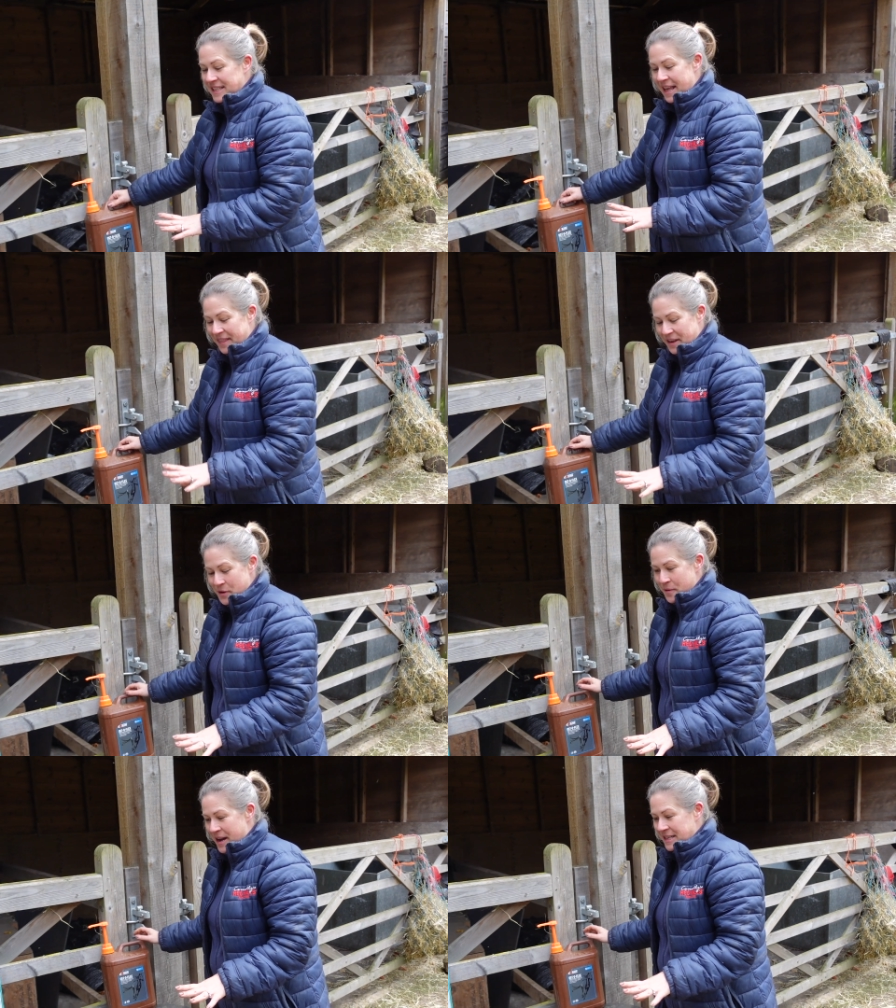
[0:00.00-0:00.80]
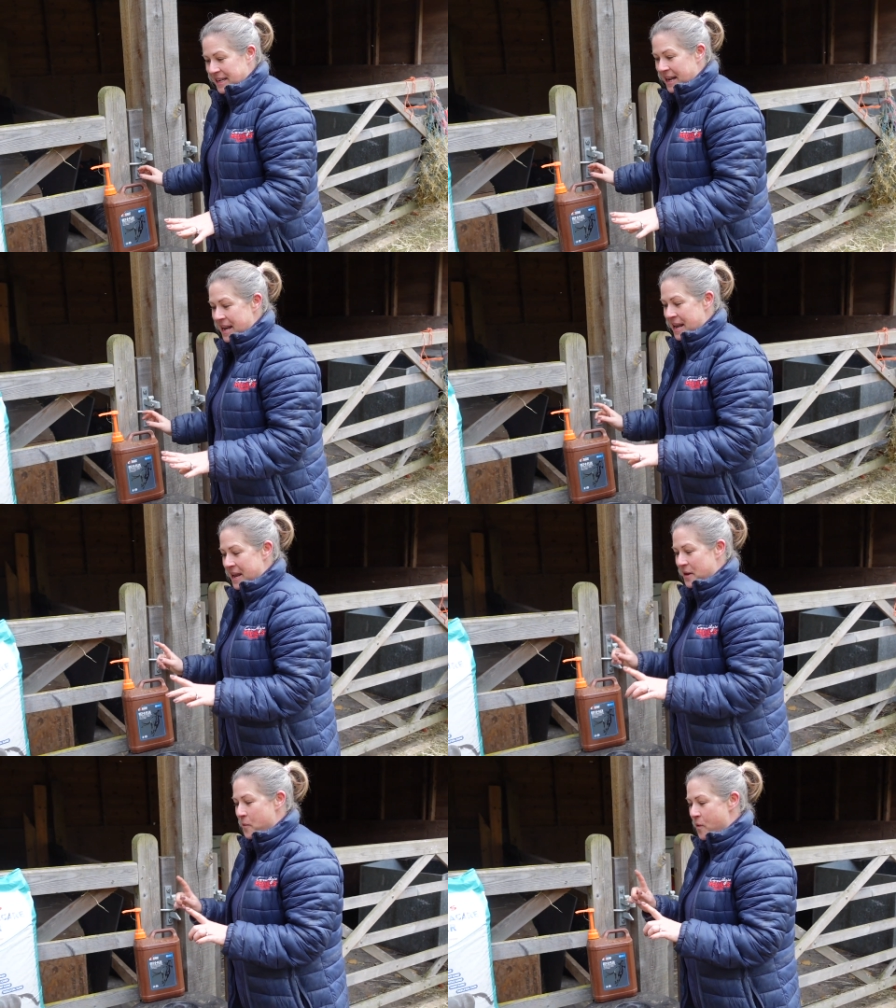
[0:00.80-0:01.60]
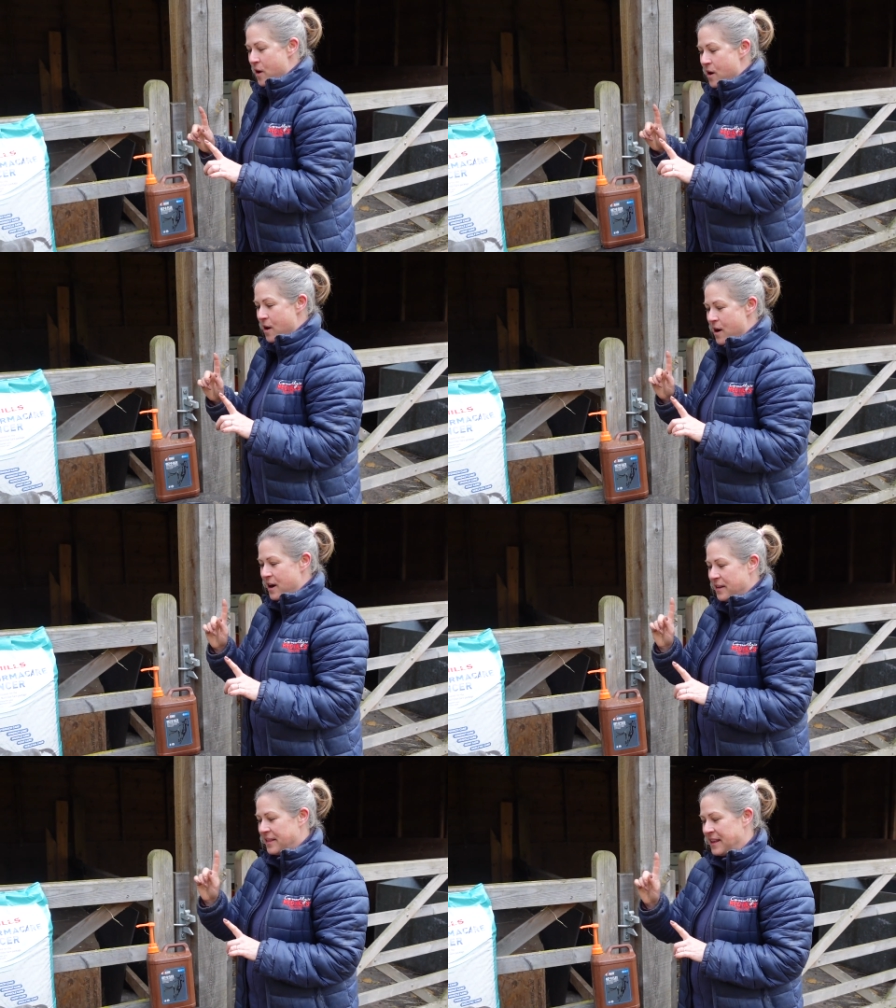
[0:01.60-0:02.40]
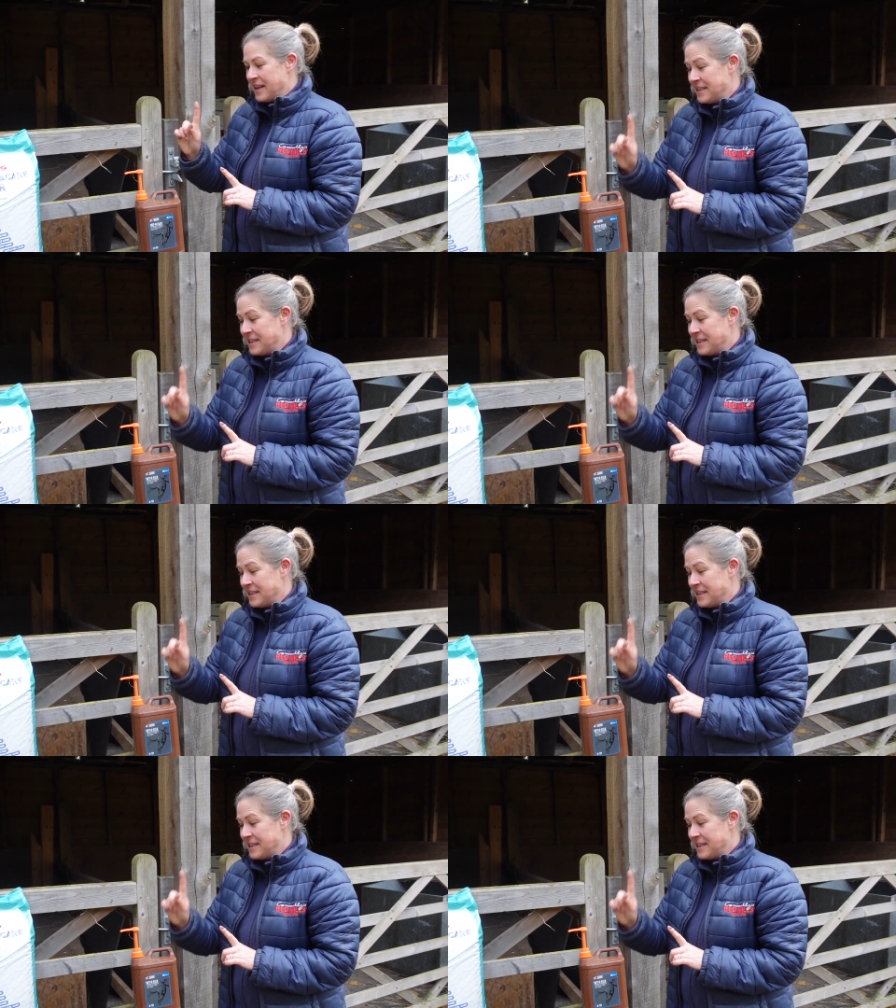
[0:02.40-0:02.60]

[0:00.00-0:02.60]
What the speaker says: then that you added in were the